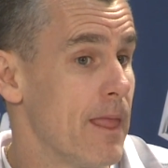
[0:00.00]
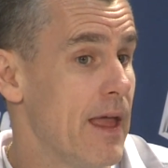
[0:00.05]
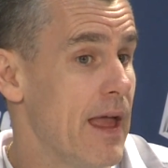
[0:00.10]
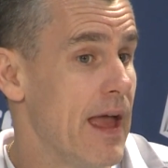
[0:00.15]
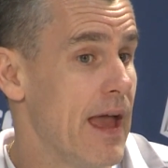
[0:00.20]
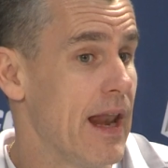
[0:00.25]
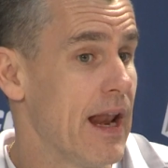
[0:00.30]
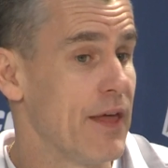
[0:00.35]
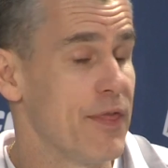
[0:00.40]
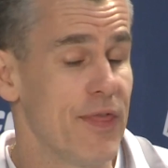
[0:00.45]

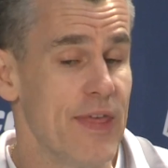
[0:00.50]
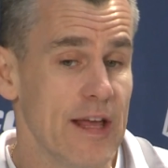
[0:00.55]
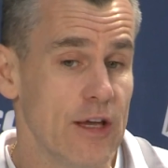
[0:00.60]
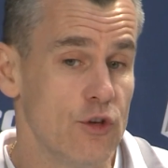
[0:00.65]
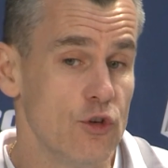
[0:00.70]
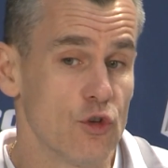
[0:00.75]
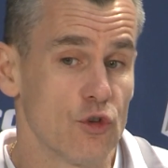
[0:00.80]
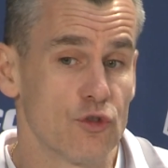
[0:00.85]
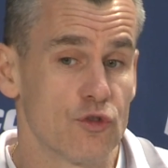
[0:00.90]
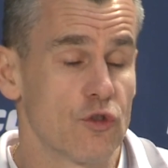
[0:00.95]
And I
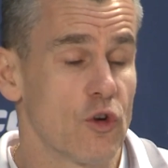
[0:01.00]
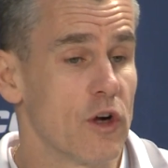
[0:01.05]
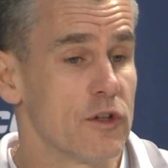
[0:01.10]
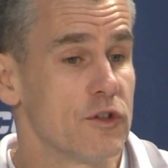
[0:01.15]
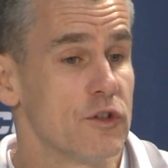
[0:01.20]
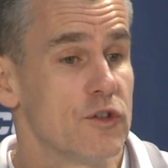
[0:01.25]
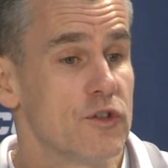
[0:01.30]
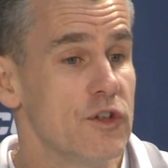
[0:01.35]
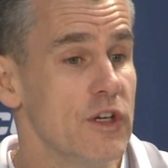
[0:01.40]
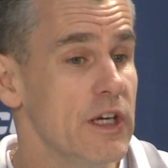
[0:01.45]
think you'll start
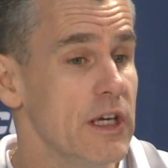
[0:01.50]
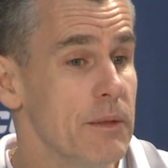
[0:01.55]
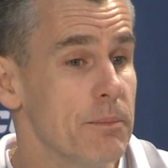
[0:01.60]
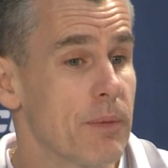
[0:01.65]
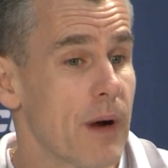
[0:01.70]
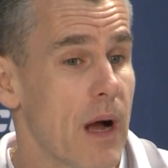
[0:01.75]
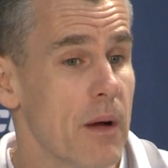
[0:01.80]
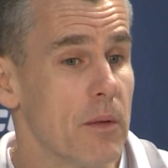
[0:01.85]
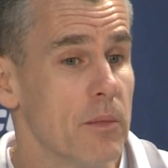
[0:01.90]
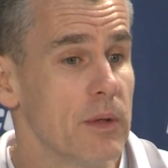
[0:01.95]
to see
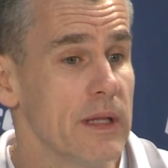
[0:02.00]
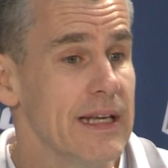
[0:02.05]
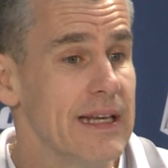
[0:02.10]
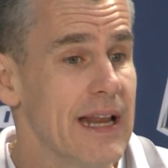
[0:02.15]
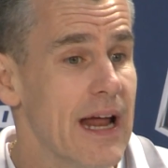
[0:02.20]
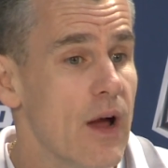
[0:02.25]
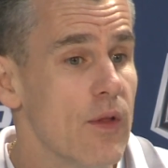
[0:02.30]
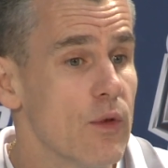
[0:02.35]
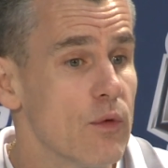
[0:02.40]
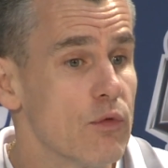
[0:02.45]
probably
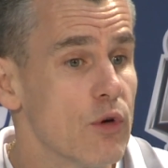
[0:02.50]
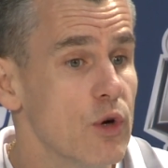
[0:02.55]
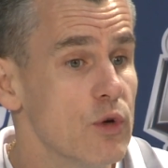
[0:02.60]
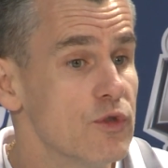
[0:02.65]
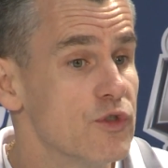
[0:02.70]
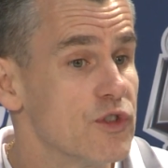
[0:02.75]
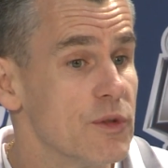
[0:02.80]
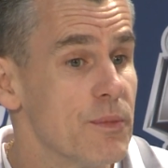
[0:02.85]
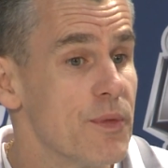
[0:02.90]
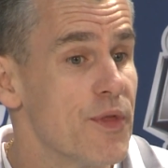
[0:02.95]
down the
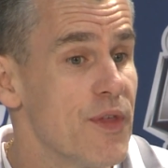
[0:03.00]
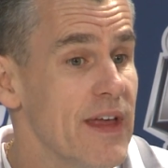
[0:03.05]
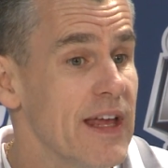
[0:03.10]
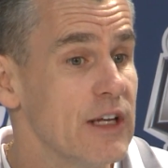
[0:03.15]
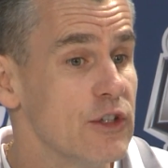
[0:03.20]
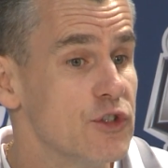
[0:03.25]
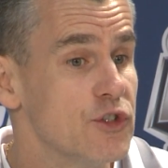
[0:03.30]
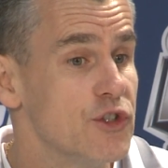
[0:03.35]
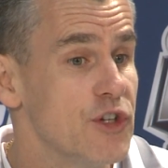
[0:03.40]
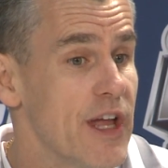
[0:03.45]
road some
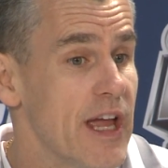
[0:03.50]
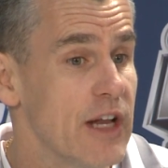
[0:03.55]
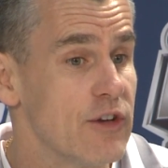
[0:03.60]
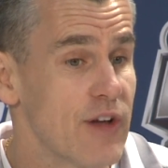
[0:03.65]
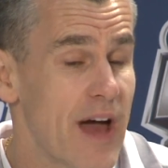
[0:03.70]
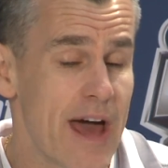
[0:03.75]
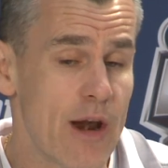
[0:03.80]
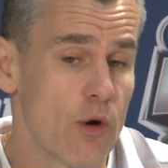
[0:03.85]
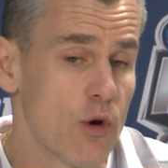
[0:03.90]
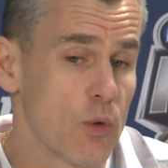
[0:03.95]
things
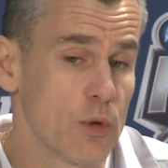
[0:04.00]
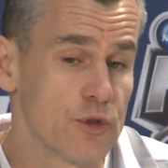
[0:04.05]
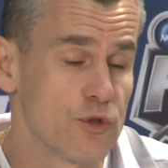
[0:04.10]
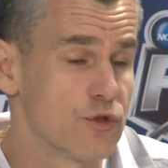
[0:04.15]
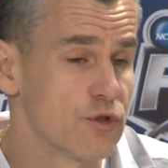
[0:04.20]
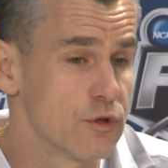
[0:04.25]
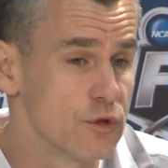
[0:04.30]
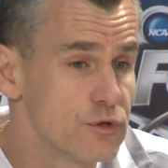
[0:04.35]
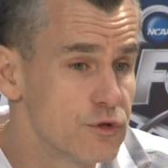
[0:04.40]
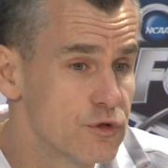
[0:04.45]
change. I don't know what the
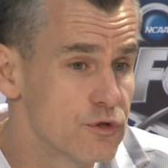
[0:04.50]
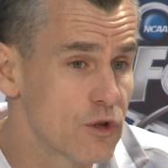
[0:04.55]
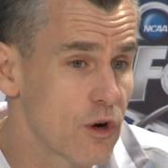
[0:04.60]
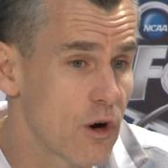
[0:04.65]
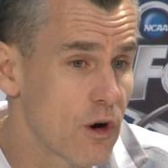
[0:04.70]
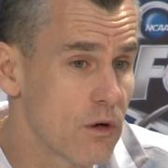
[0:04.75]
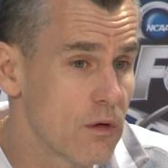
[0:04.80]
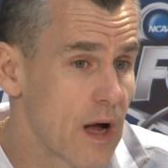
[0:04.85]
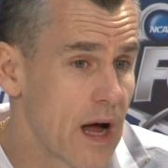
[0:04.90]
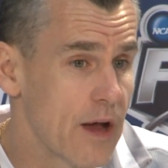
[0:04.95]
solutions
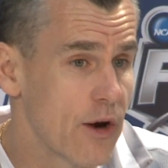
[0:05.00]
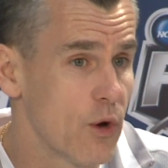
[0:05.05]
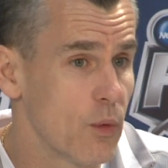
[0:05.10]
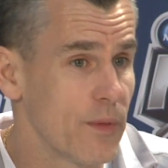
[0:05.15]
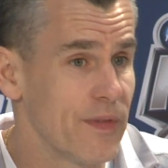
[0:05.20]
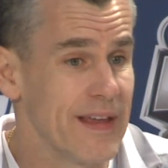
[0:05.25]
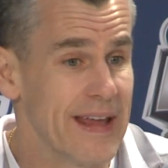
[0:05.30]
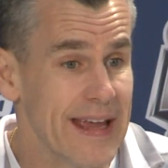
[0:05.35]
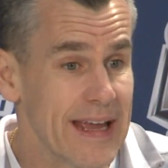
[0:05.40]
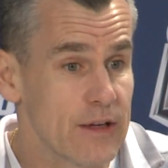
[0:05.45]
are, I don't know
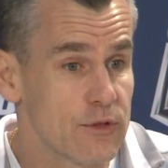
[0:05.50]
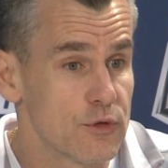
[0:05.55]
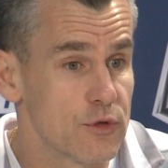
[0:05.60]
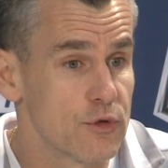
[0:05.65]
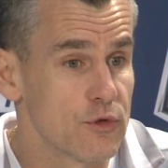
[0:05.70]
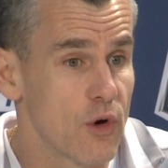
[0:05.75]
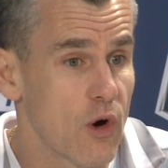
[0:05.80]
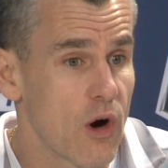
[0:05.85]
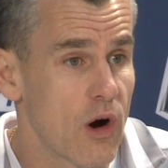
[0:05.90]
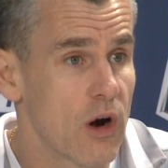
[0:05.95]
what the
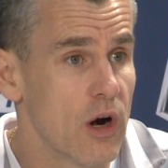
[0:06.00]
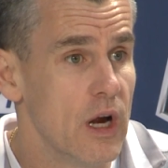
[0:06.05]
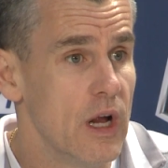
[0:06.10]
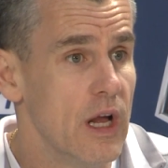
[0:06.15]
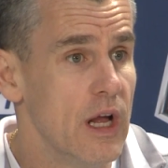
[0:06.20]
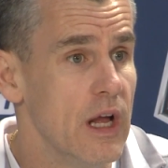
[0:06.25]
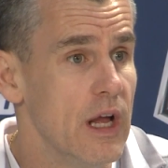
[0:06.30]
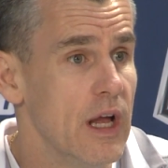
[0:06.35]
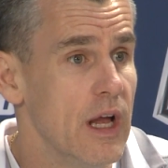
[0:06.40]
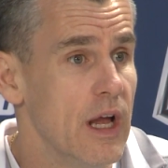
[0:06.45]
answers are,
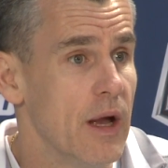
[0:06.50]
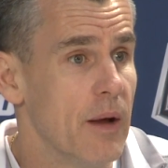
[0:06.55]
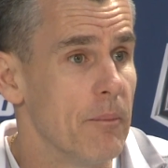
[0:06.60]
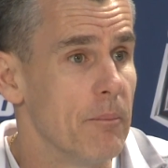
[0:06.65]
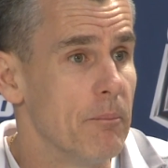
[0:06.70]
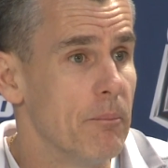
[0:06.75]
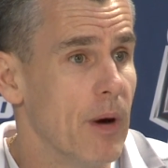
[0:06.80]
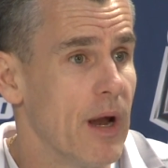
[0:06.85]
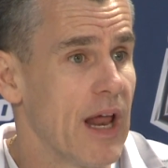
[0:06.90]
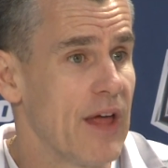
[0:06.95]

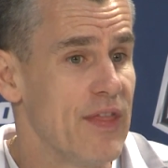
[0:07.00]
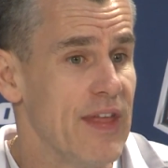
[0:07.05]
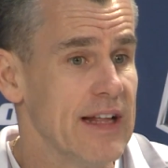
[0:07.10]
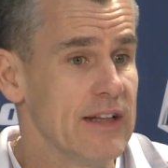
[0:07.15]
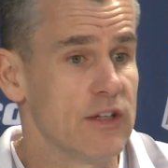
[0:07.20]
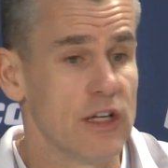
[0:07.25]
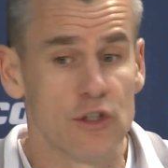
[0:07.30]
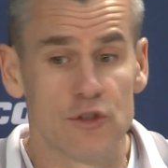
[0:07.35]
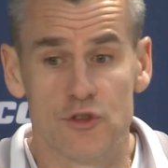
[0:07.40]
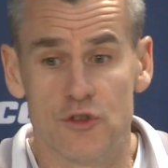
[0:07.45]
but I
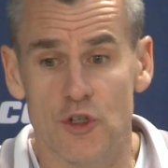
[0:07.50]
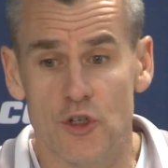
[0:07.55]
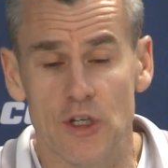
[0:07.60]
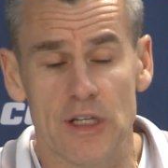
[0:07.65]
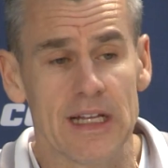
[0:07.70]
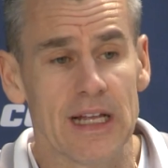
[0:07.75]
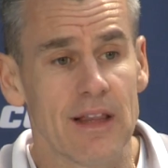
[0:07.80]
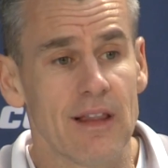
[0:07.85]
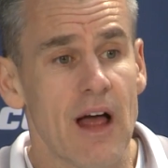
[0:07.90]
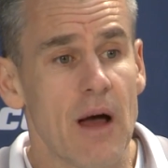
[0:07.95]
think there's
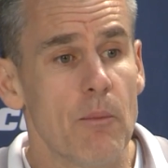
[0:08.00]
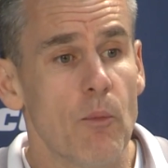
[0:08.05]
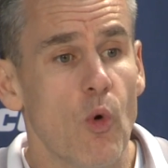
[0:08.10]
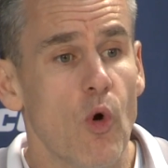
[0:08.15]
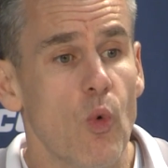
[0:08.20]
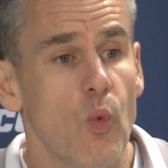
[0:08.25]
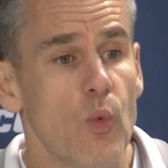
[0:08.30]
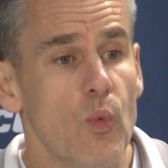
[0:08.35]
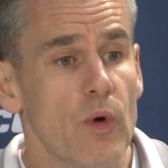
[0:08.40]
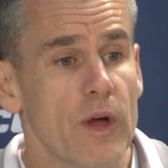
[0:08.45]
certainly a lot
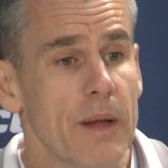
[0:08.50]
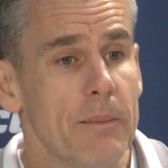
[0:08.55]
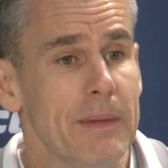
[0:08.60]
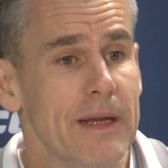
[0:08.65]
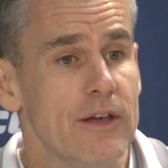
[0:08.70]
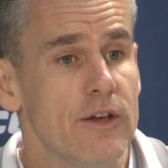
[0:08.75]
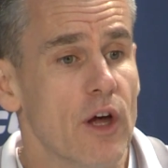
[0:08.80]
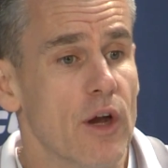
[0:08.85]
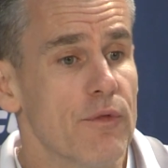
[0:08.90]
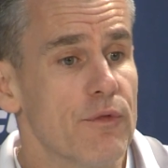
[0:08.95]
more can
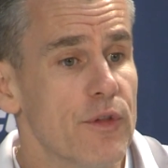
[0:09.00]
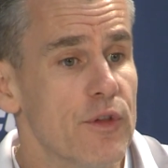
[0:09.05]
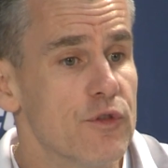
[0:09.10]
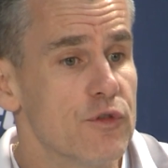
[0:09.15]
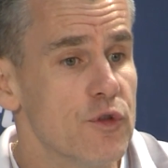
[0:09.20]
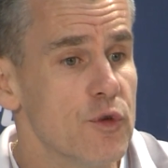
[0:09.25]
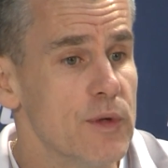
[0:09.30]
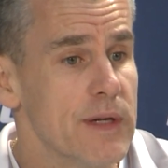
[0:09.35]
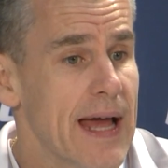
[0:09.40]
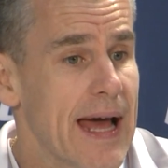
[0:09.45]
be done for the
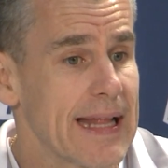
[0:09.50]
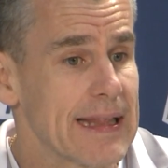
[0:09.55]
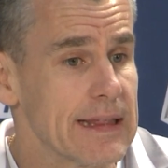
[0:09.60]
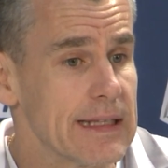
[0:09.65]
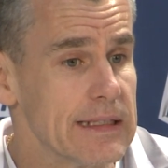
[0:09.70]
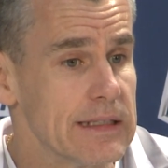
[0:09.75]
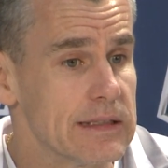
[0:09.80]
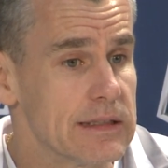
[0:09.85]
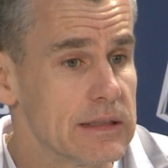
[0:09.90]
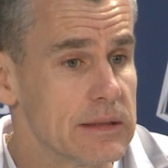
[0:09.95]
student
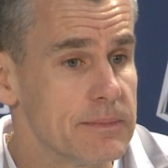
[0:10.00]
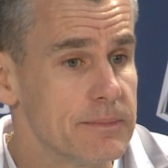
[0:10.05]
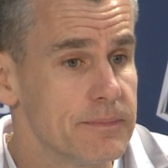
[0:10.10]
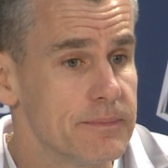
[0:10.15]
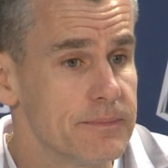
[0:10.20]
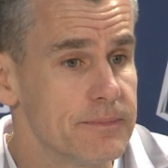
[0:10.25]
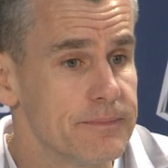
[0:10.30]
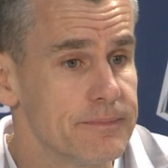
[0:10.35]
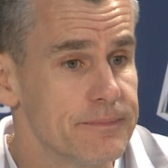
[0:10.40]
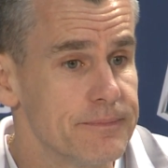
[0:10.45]
athletes
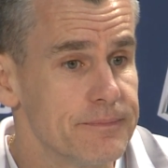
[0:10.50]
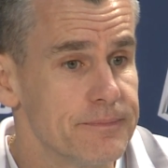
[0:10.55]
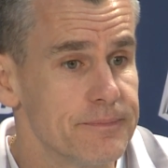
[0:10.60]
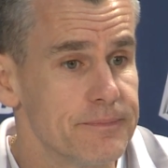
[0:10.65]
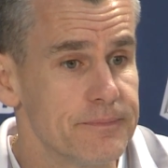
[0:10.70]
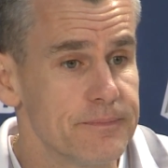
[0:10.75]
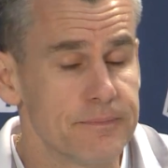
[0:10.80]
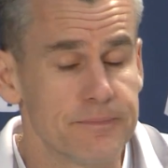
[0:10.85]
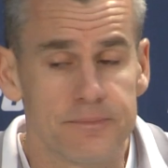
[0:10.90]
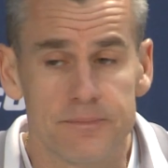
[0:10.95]

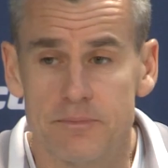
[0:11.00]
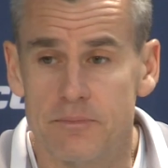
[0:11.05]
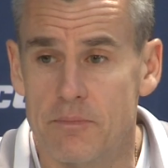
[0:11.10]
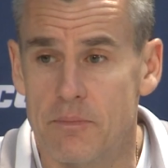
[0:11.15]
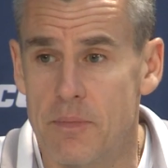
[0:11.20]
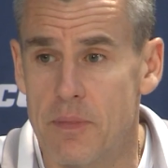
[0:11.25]
on the right